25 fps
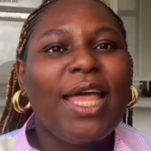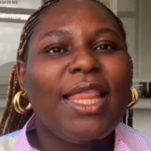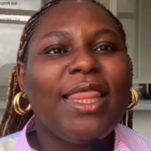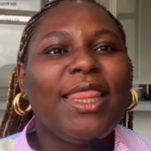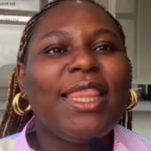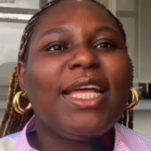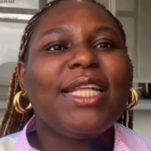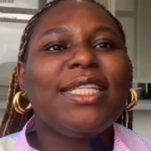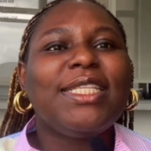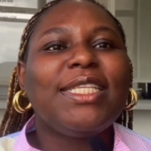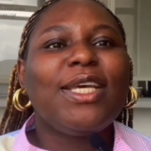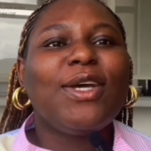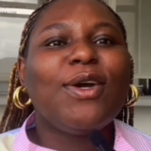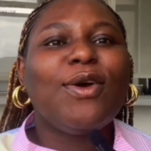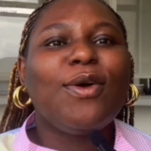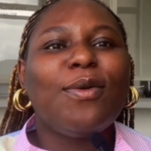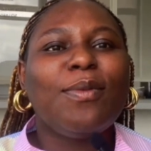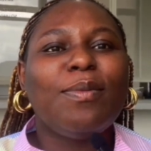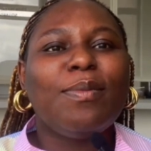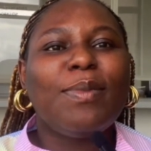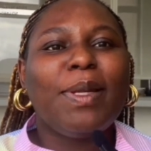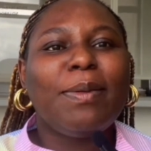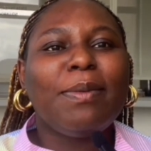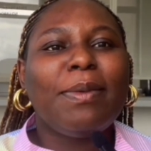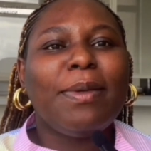That
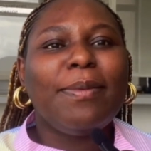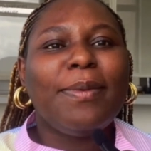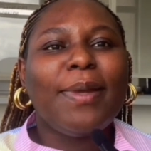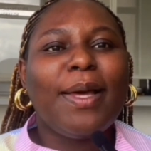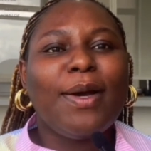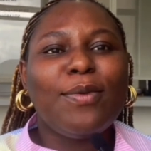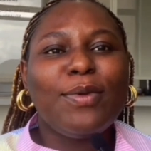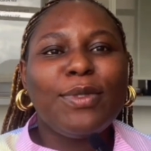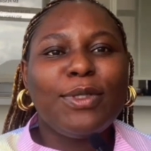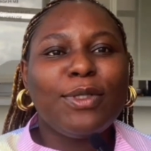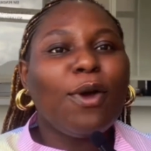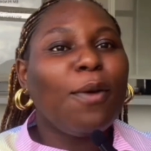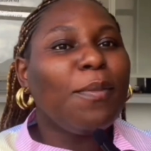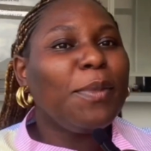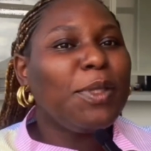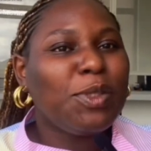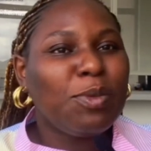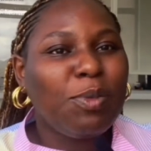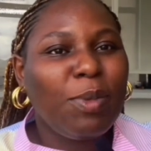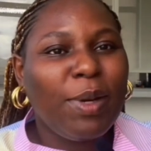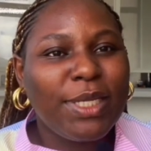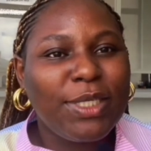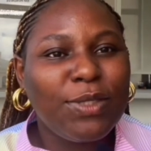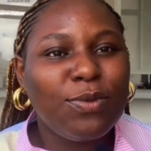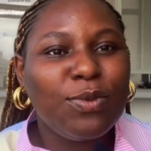blah blah blah. Who's coming to Brazil?